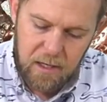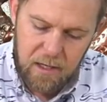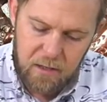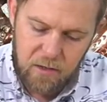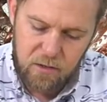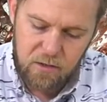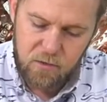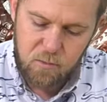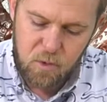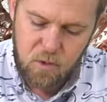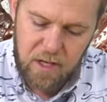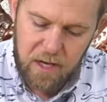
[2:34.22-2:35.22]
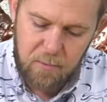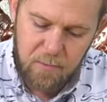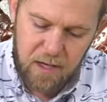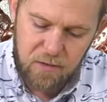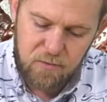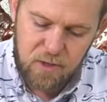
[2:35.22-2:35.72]
And I'll smooth out
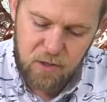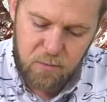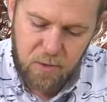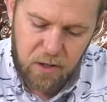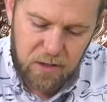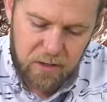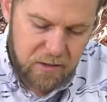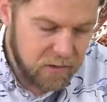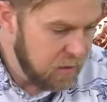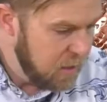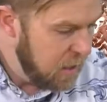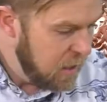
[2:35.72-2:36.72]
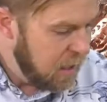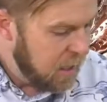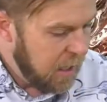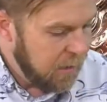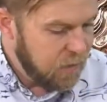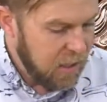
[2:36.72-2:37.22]
my finger marks.
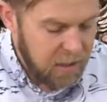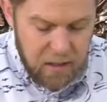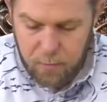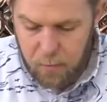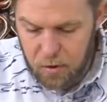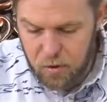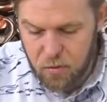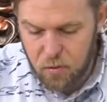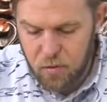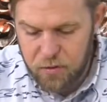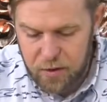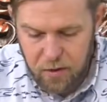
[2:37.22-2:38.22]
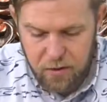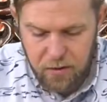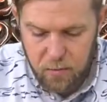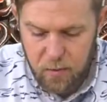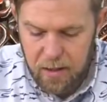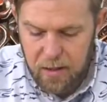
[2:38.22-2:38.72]
I've got a couple of tools here
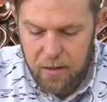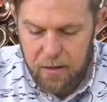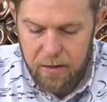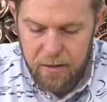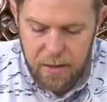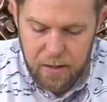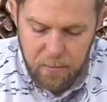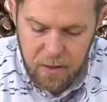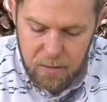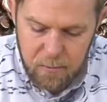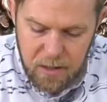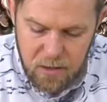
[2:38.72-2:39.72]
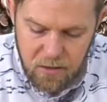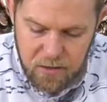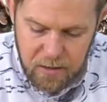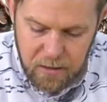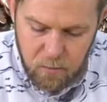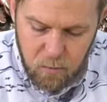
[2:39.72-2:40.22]
as well that I'm going to be
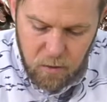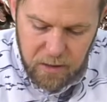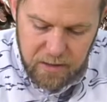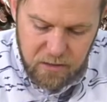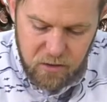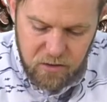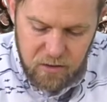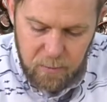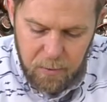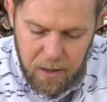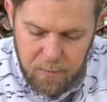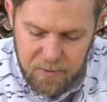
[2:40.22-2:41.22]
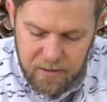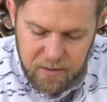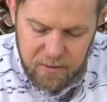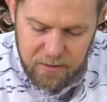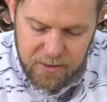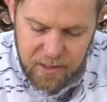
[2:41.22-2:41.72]
using. One is just a
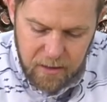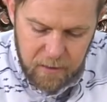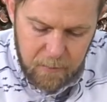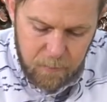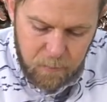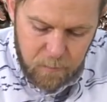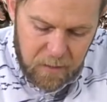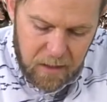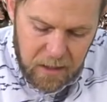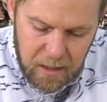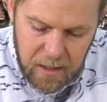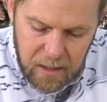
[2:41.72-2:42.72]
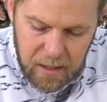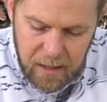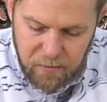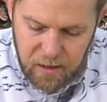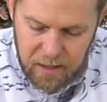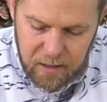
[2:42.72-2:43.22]
popsicle stick.
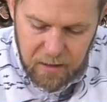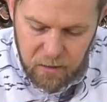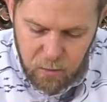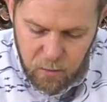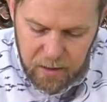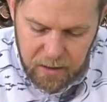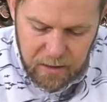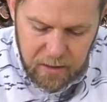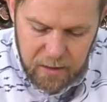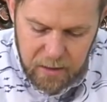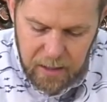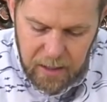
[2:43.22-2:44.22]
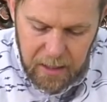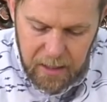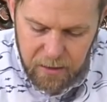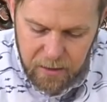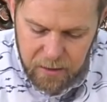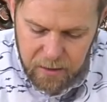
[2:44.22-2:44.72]
I've got another one
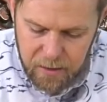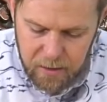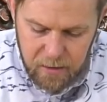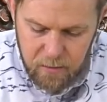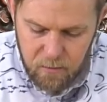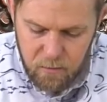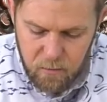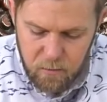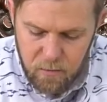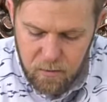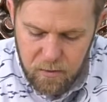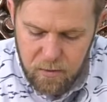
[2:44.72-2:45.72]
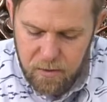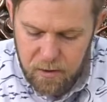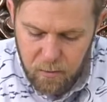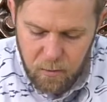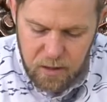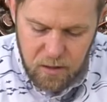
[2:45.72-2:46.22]

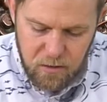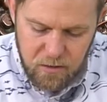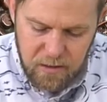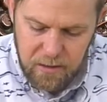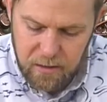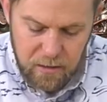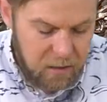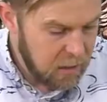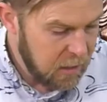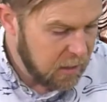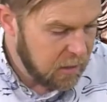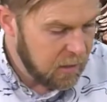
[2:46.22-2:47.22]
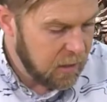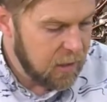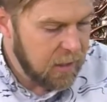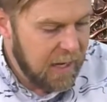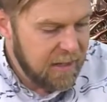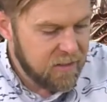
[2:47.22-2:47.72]
that we use in the
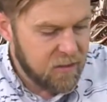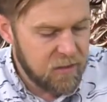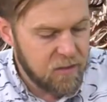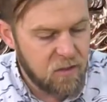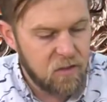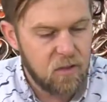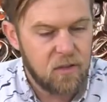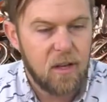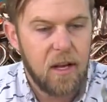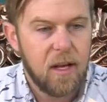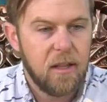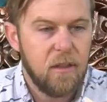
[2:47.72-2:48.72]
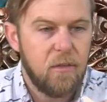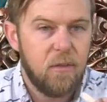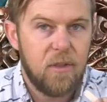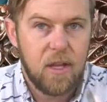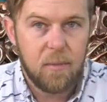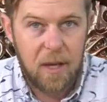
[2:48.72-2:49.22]
class that's just a
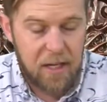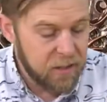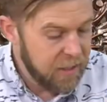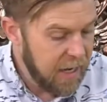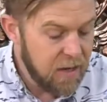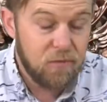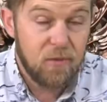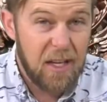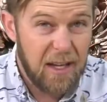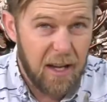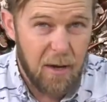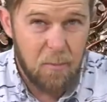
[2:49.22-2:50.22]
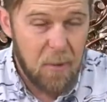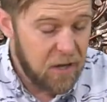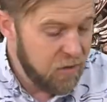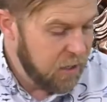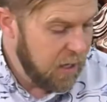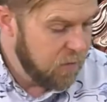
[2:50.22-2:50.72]
thin metal knife. A
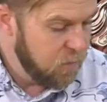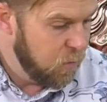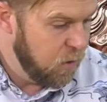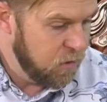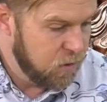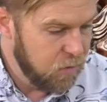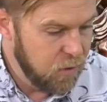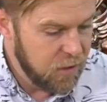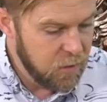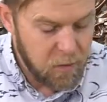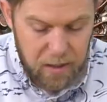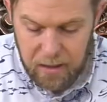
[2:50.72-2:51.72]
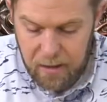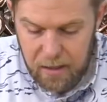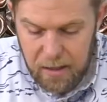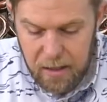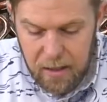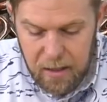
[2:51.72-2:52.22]
butter knife works really well.
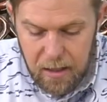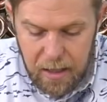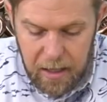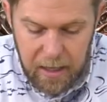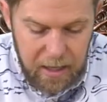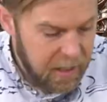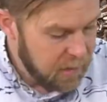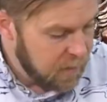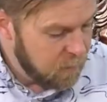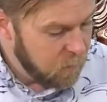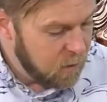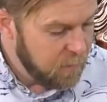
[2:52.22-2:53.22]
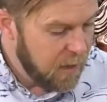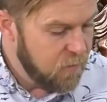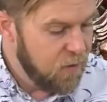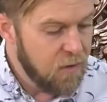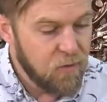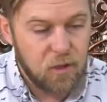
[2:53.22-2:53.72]
And then one of my
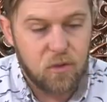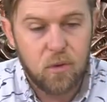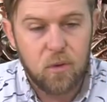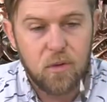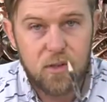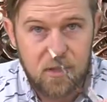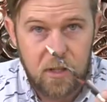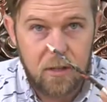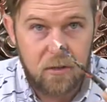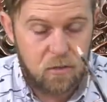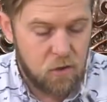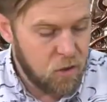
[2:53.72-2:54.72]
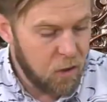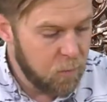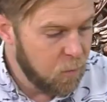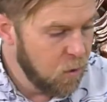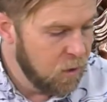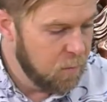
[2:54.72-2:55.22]
favorite tools is a
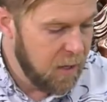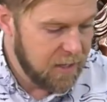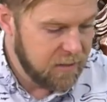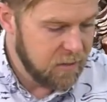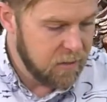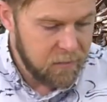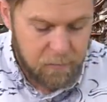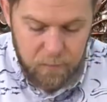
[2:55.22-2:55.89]
sharp wood pencil.